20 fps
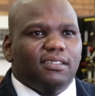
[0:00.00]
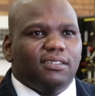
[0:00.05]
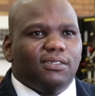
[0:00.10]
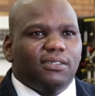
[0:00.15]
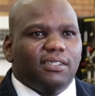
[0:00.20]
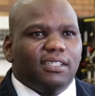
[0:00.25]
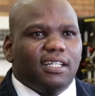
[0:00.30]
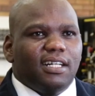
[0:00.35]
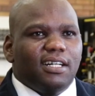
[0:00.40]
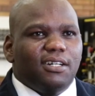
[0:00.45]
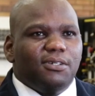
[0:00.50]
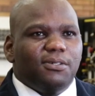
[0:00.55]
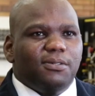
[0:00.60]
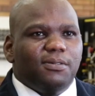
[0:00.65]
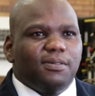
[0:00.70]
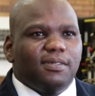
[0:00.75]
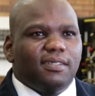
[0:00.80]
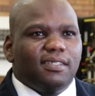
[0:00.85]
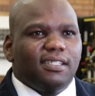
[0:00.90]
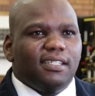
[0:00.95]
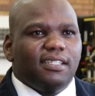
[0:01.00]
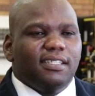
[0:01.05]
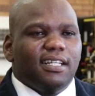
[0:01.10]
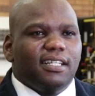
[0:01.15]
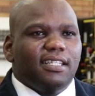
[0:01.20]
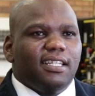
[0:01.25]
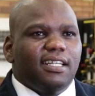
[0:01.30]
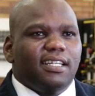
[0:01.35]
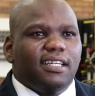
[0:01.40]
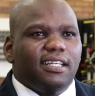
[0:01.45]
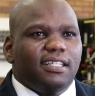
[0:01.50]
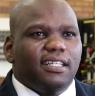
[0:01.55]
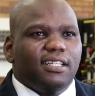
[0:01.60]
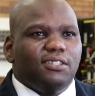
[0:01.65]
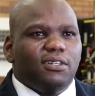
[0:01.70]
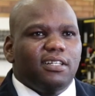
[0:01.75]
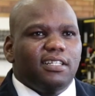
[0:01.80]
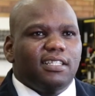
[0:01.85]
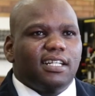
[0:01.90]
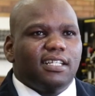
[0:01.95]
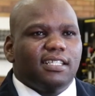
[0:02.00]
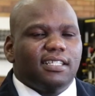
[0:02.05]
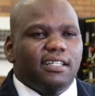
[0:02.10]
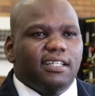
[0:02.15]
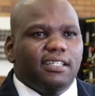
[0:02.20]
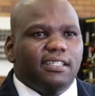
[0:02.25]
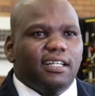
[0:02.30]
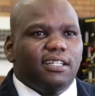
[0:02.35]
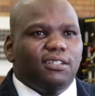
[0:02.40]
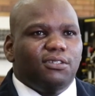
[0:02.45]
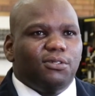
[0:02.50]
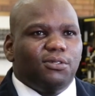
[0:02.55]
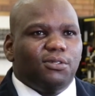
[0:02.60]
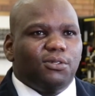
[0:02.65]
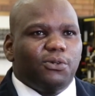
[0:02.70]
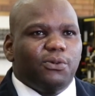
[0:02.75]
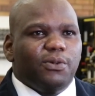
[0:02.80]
So now seeing that I can actually translate that